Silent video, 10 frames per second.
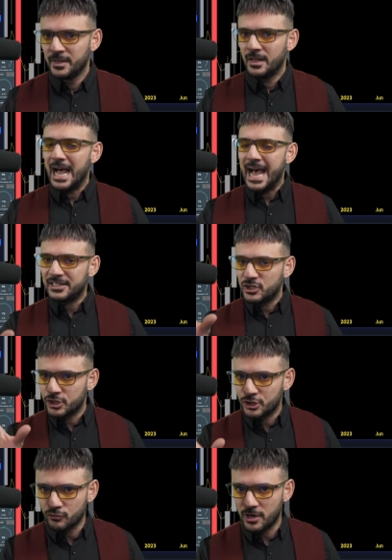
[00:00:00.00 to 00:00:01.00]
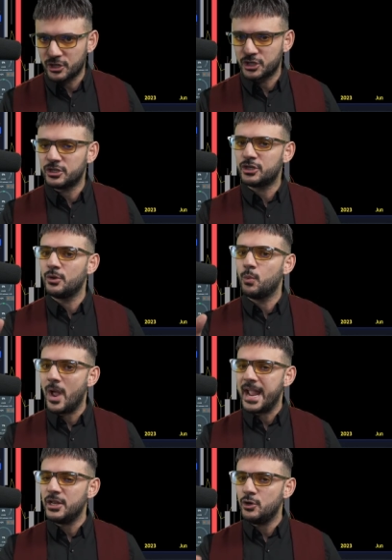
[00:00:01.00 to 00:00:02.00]
Add structure to the way
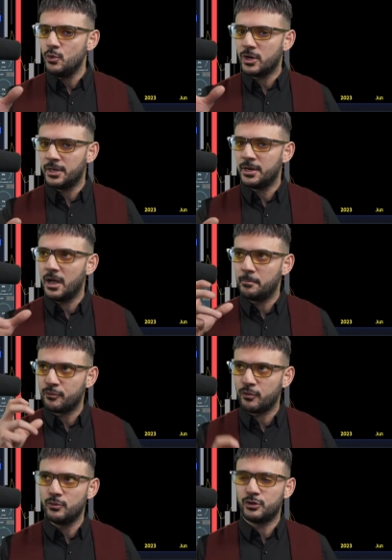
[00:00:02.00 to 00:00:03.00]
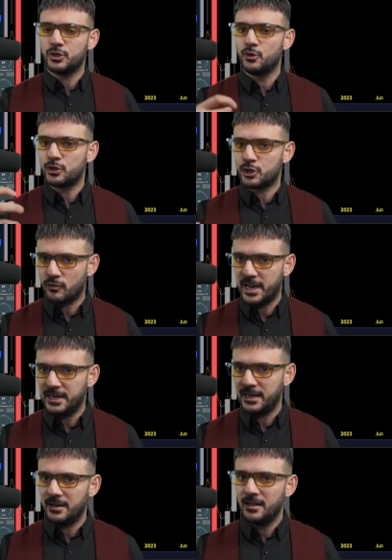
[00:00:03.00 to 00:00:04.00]
you can approach your
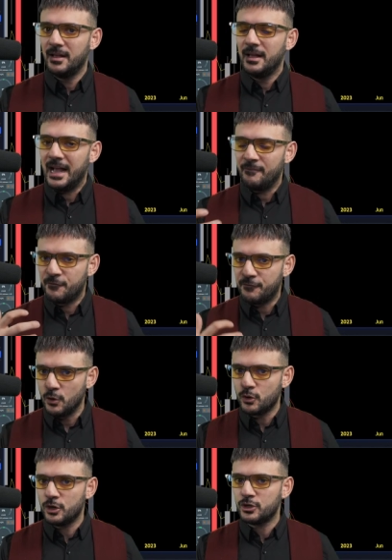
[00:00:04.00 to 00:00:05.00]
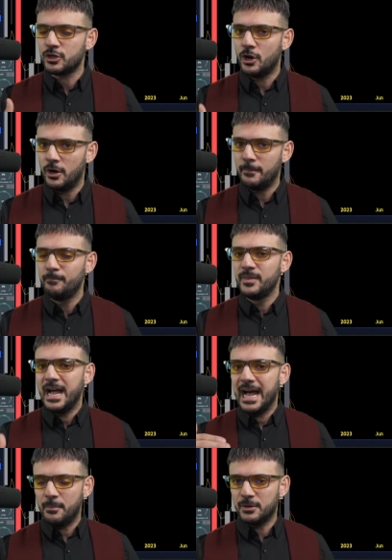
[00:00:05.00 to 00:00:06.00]
trading and focus on
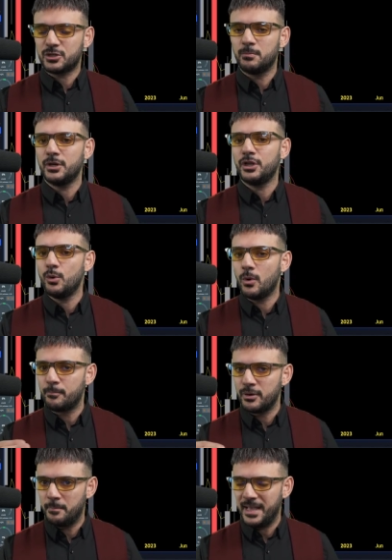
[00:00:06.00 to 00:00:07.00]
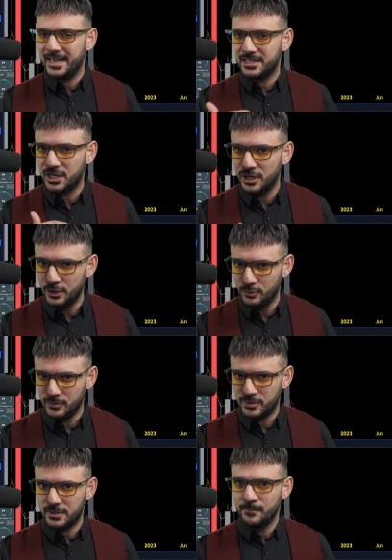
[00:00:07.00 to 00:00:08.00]
how much money you are prepared to
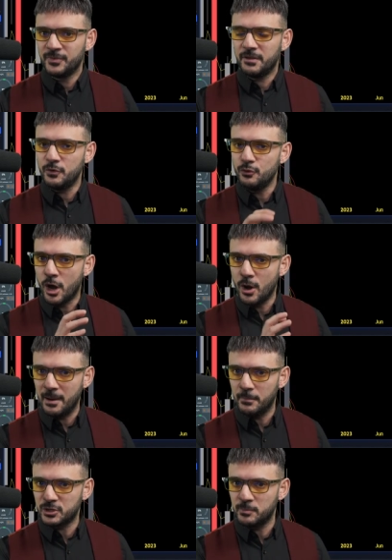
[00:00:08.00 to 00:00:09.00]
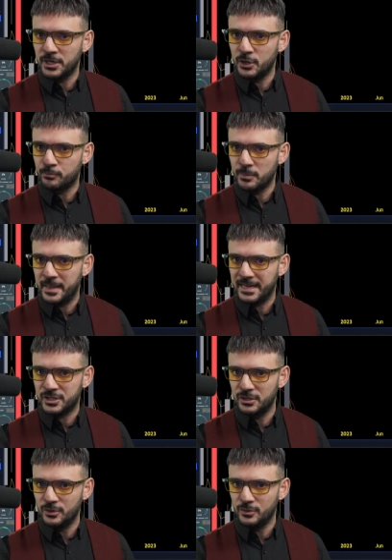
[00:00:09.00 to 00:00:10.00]
lose. If you know how much money you're prepared to
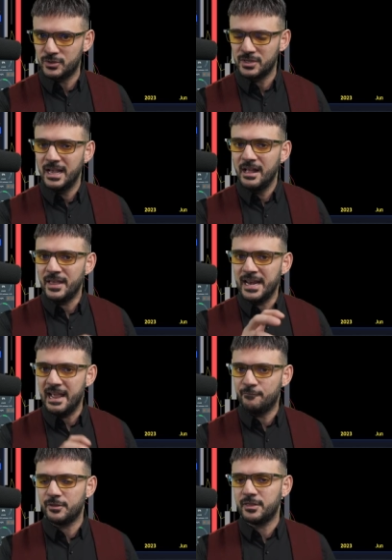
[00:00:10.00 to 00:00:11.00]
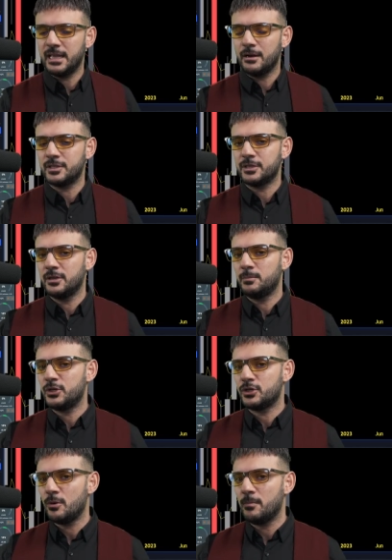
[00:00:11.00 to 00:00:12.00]
lose, then everything else is going to be
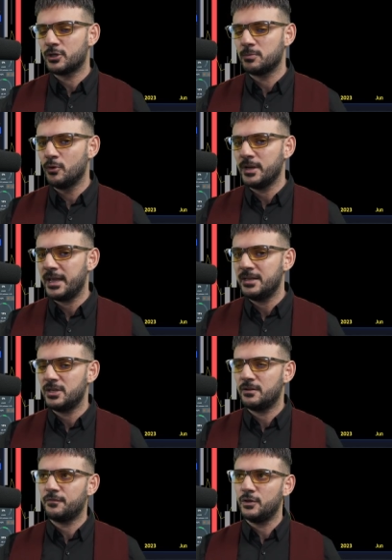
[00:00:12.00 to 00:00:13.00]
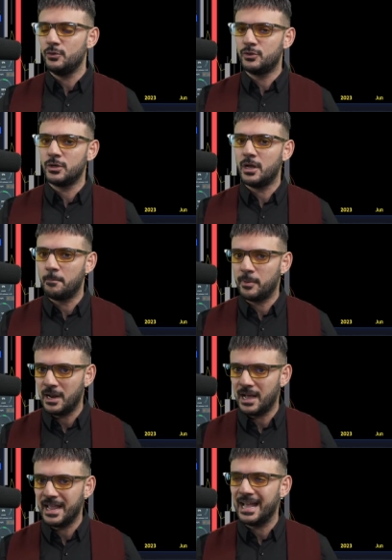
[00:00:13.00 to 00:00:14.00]
so much more easier for you to
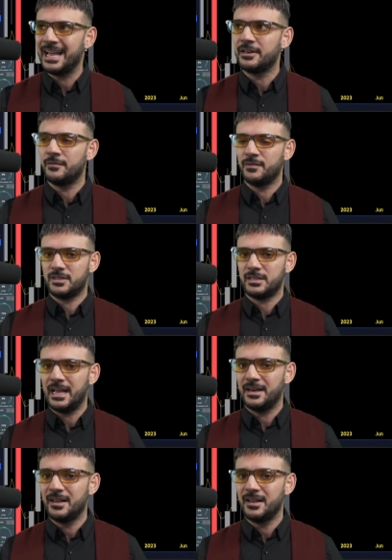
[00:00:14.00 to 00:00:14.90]
apply and understand,